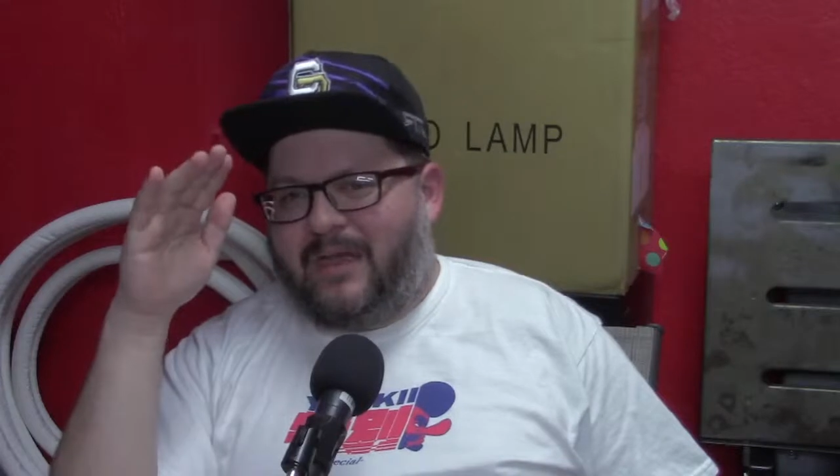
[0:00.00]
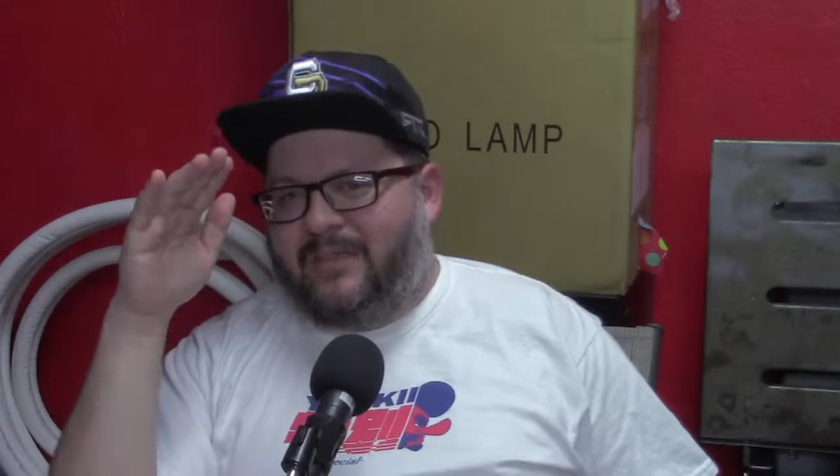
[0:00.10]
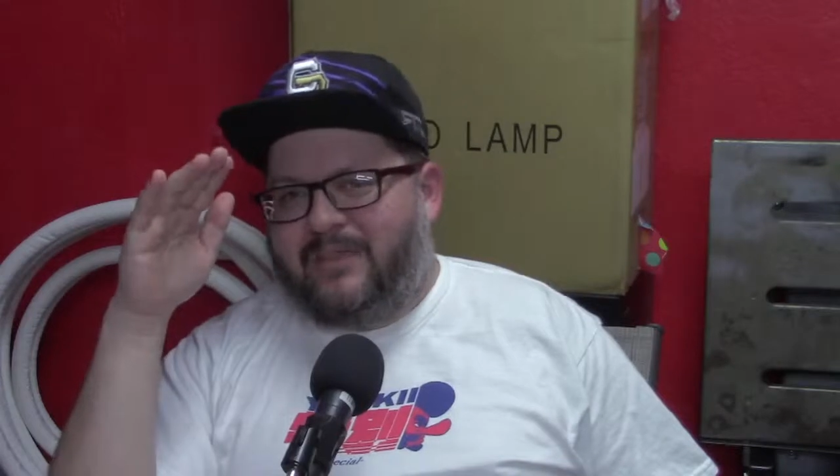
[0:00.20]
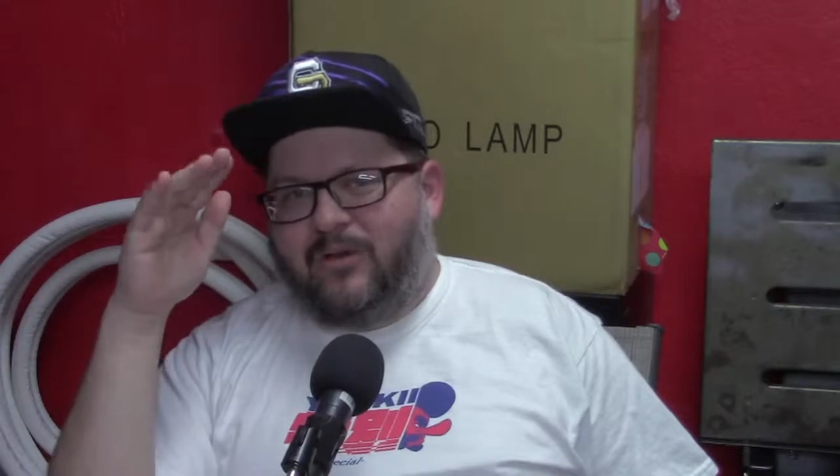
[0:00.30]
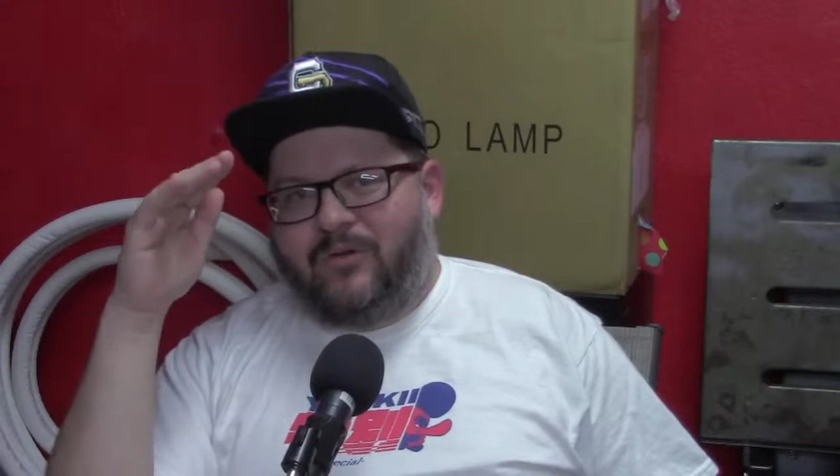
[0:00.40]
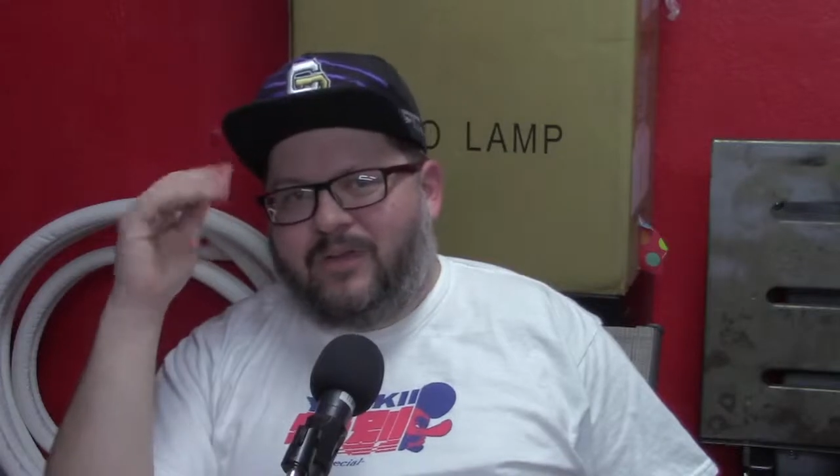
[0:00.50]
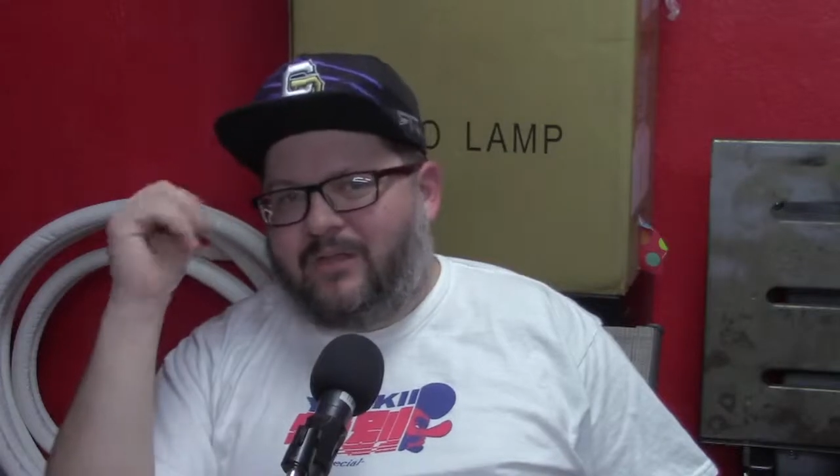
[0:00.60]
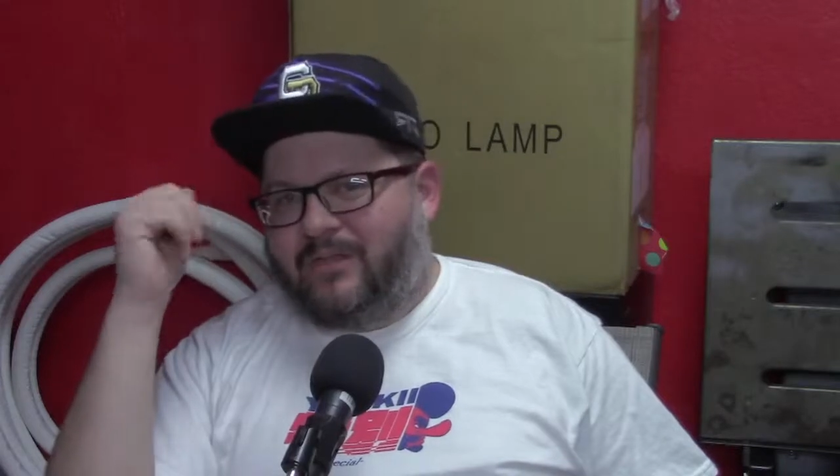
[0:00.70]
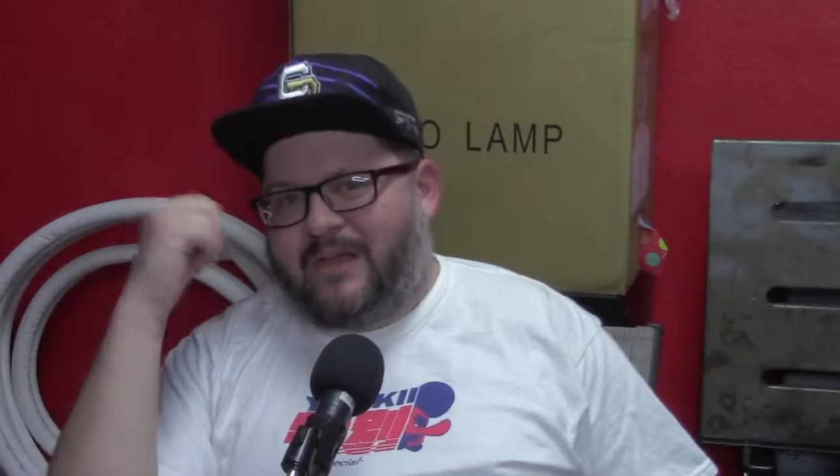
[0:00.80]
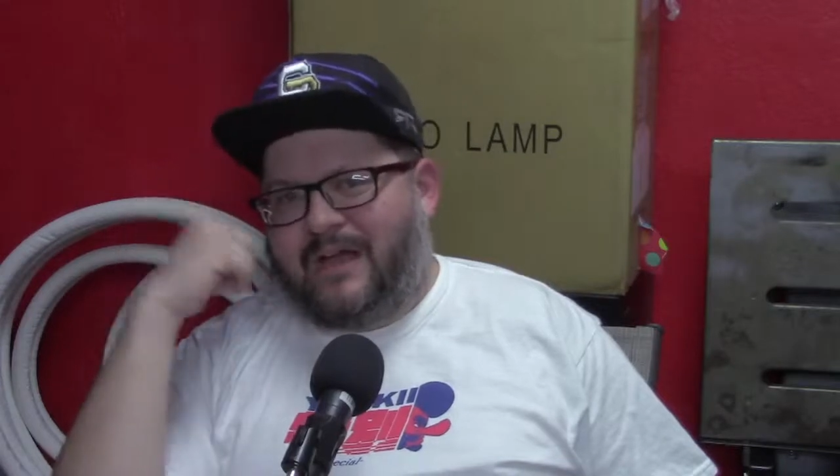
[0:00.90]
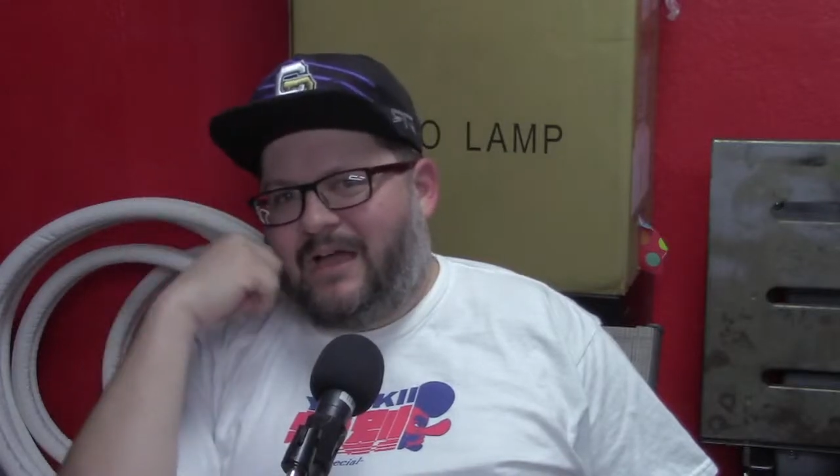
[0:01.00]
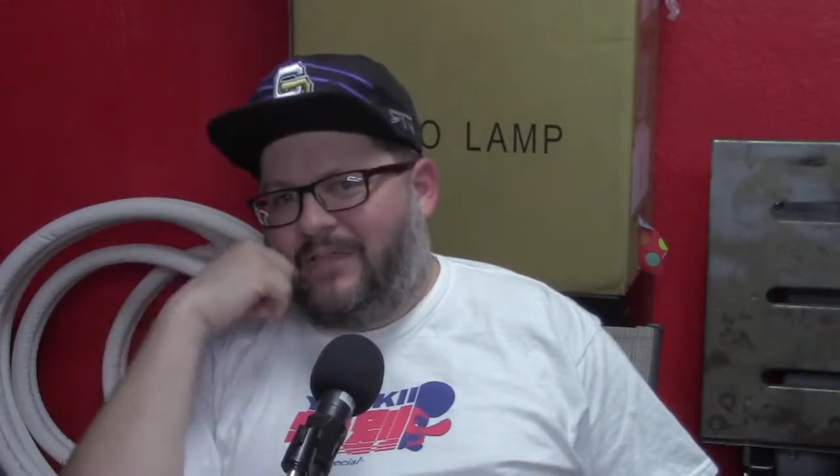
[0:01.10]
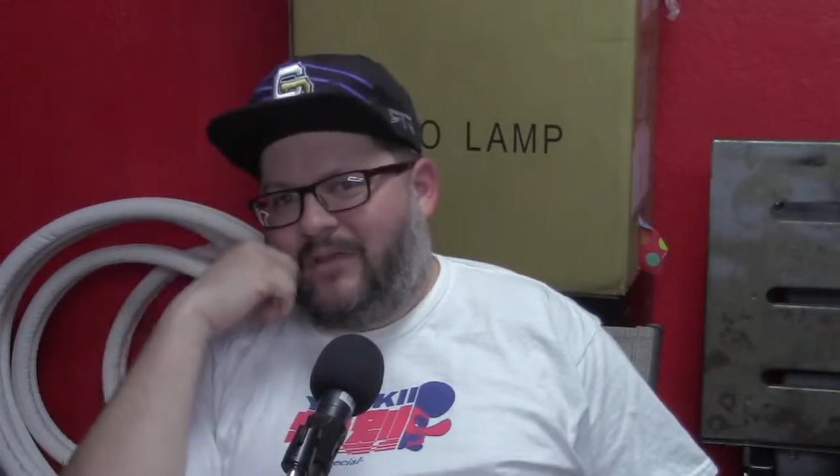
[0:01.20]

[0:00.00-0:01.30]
and the only other guy that